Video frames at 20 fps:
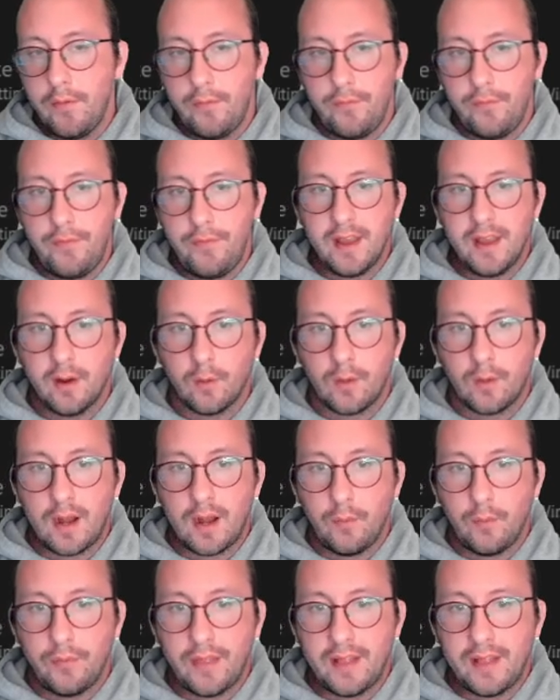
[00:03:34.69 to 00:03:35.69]
figure
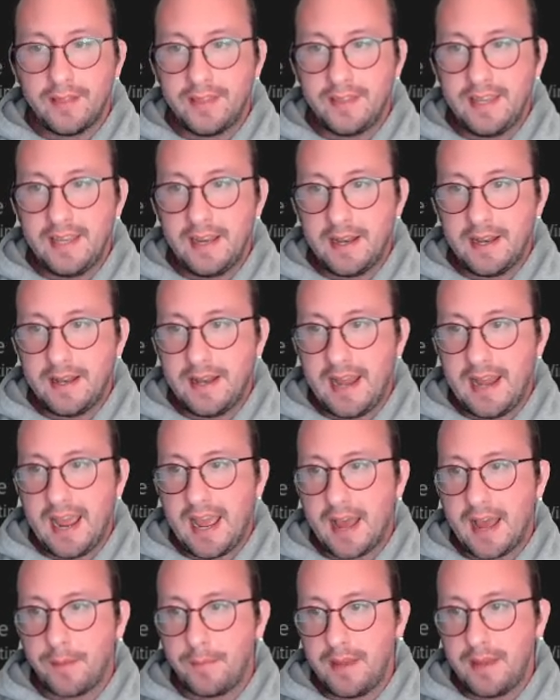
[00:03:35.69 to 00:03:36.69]
out that the
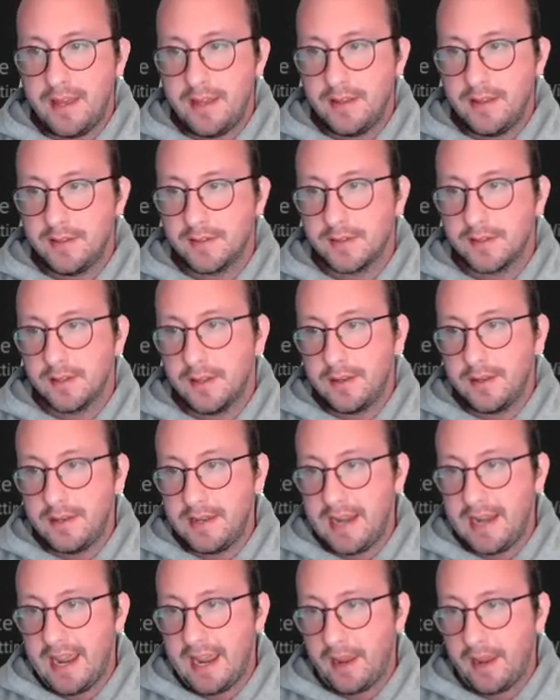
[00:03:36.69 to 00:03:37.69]
name is
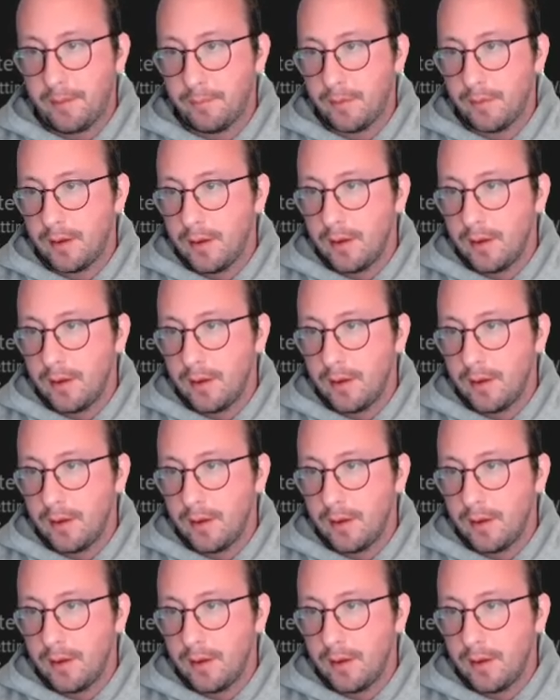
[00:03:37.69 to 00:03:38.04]
name.